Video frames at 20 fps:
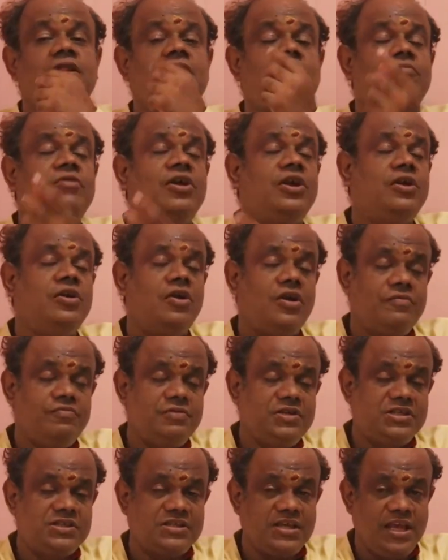but they might
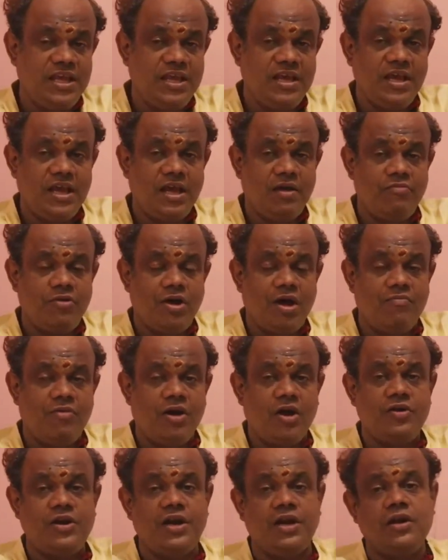not be saying
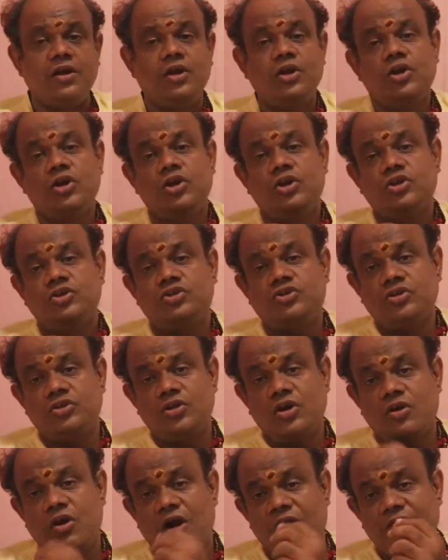about it. So the